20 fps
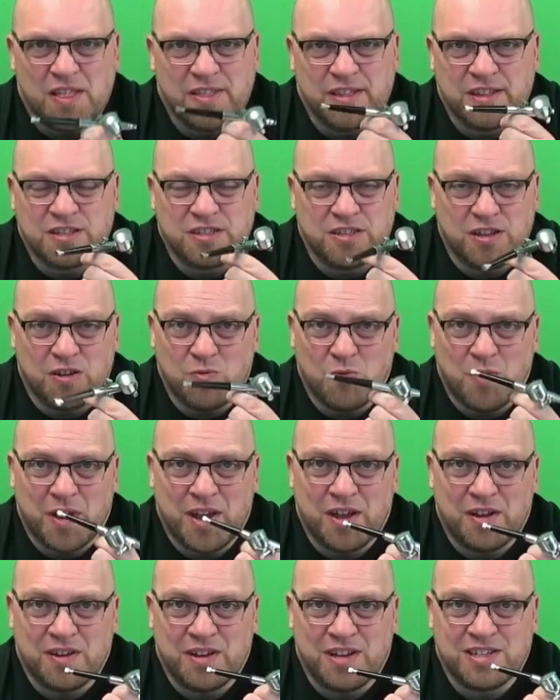there's no
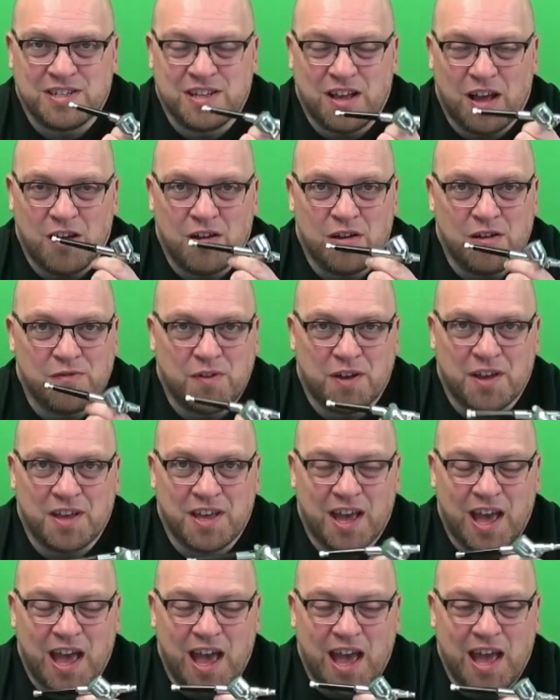way on this earth I
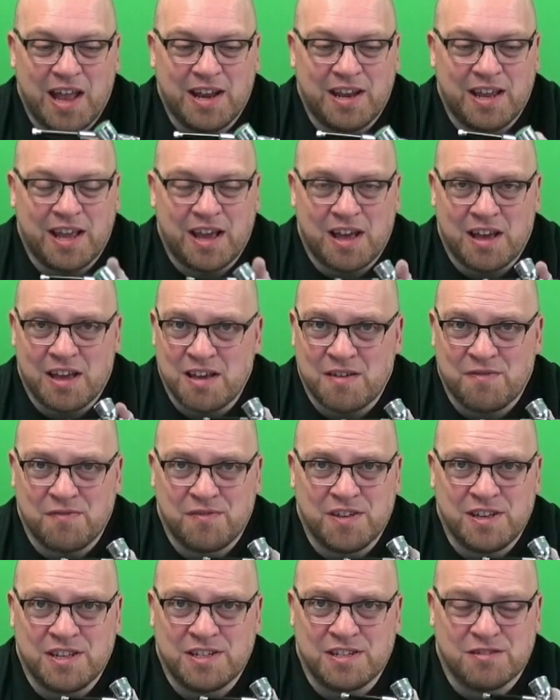can get any
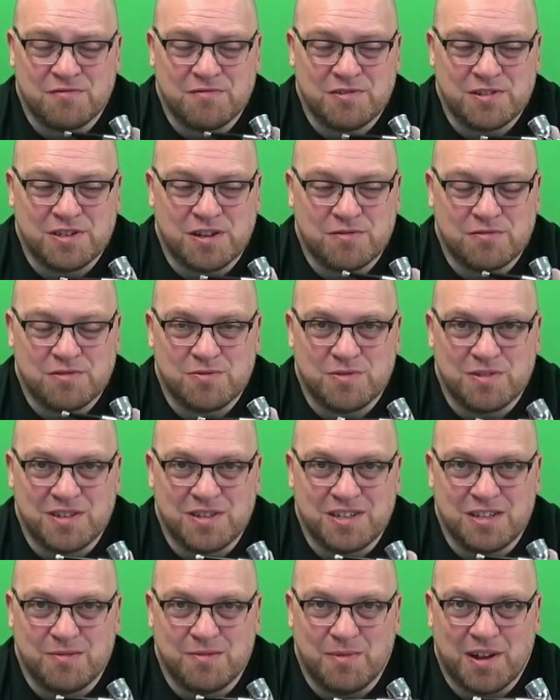half decent results with
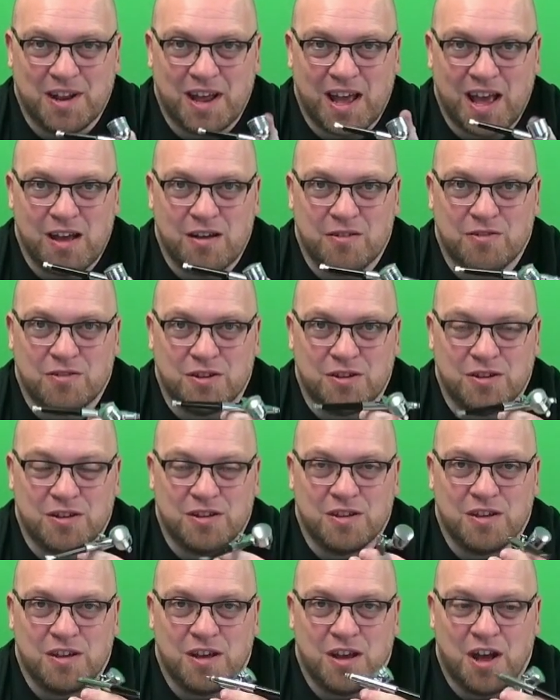this, no matter how
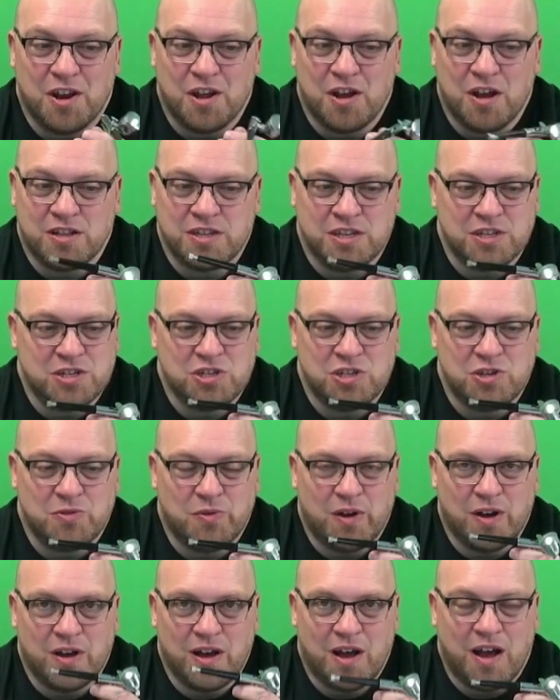good an artist
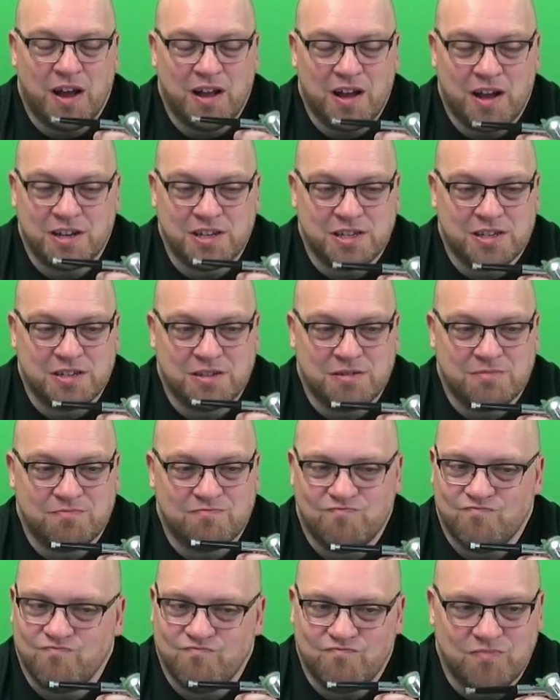you are. I just,
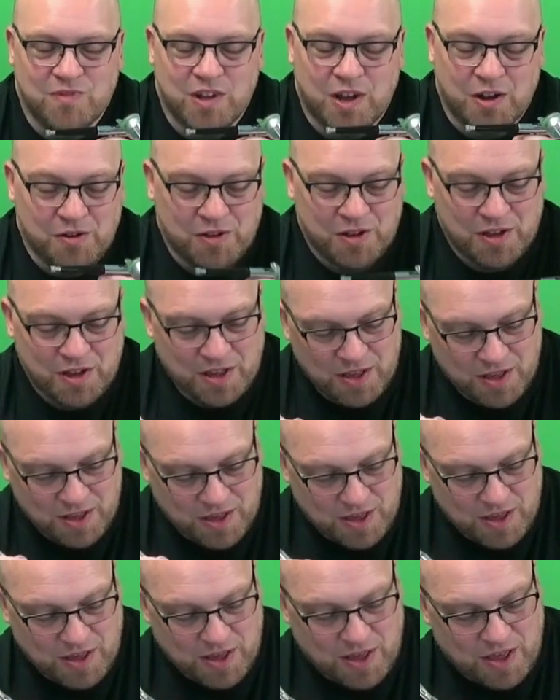no.
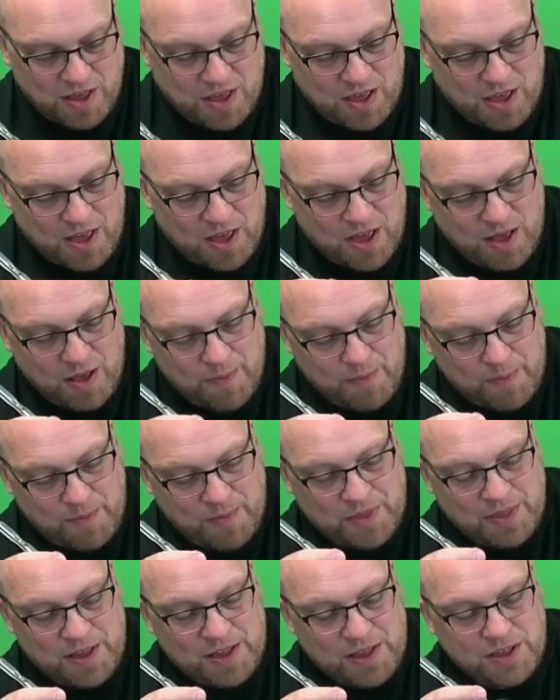
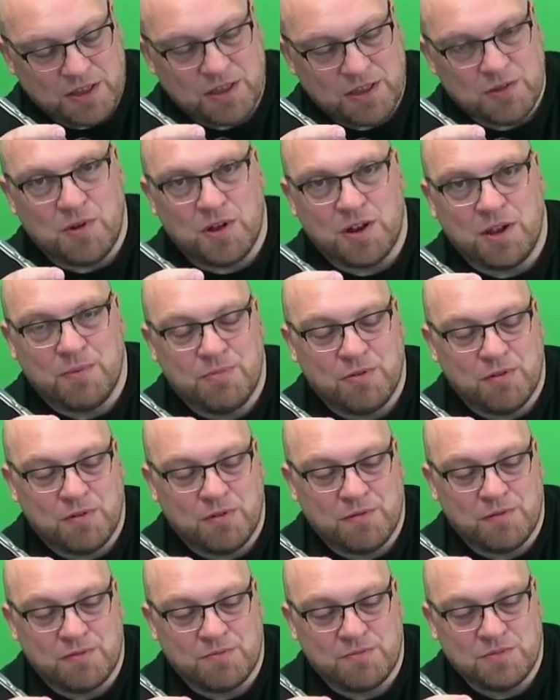But this other one I
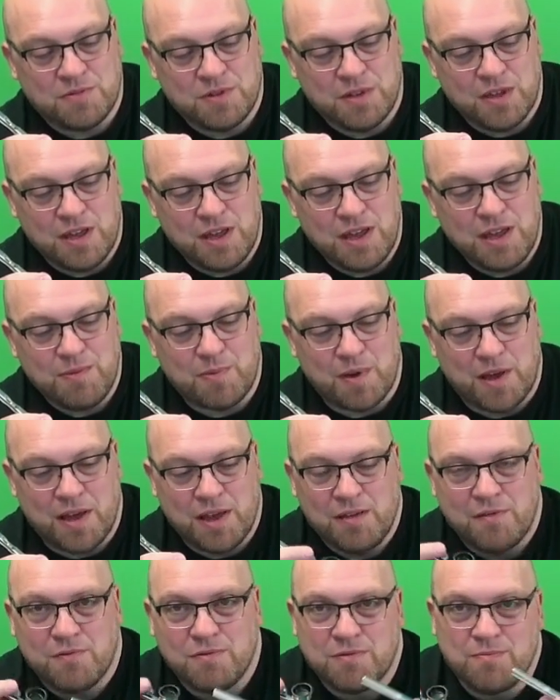bought from
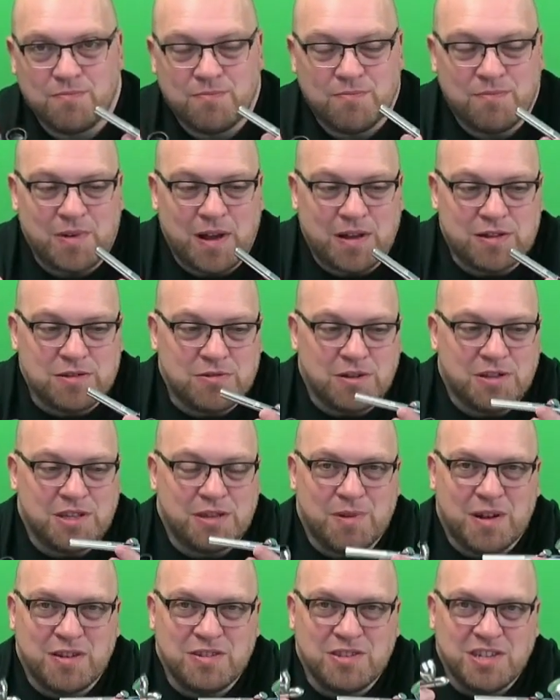eBay for about
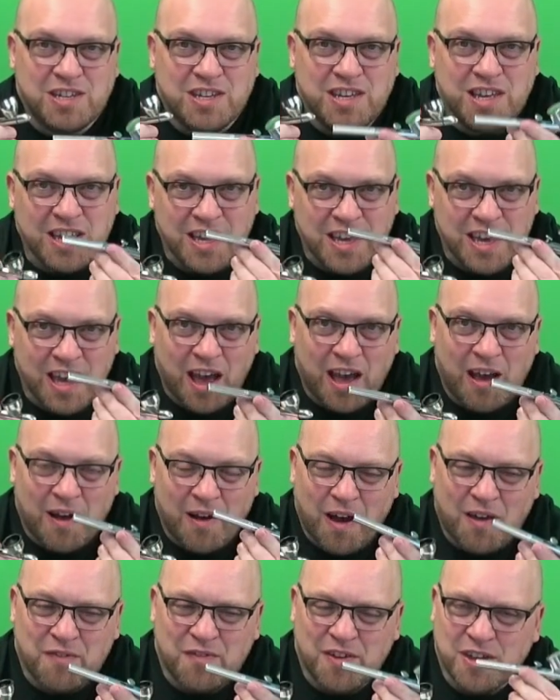£20.
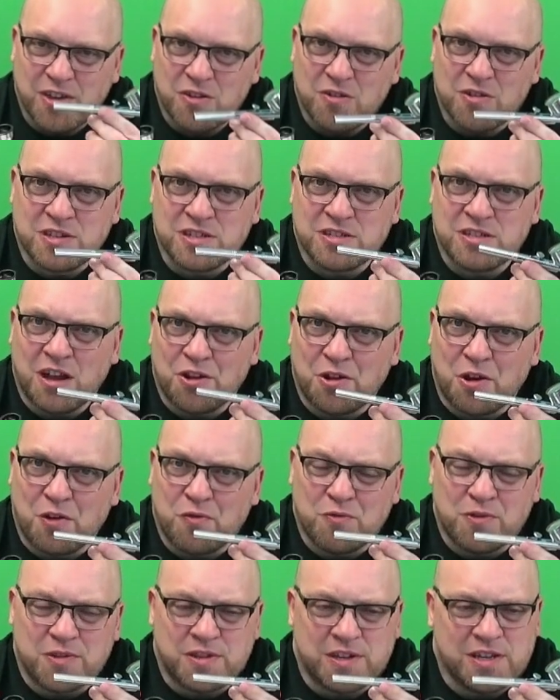Yeah, I think you could start
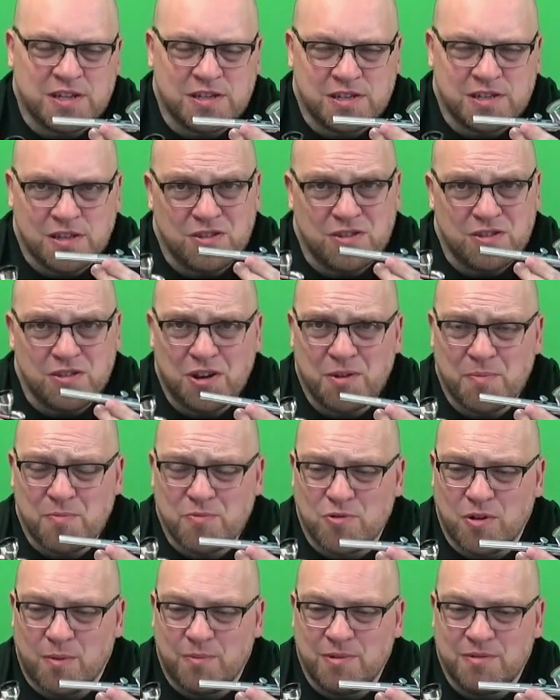off with this, not a
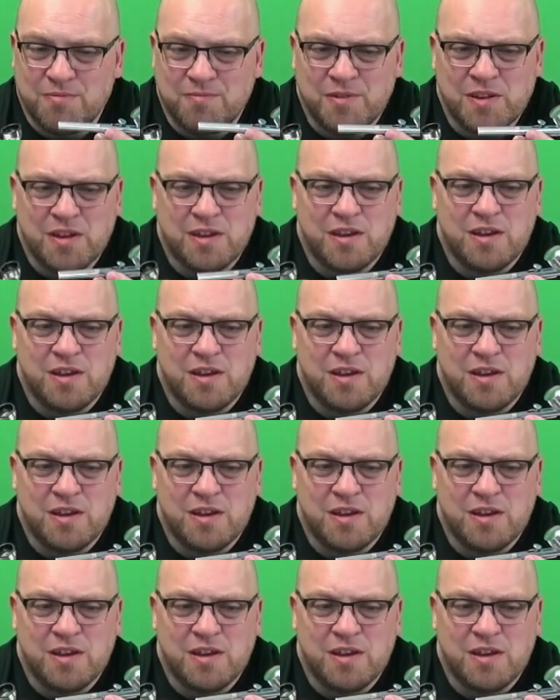problem.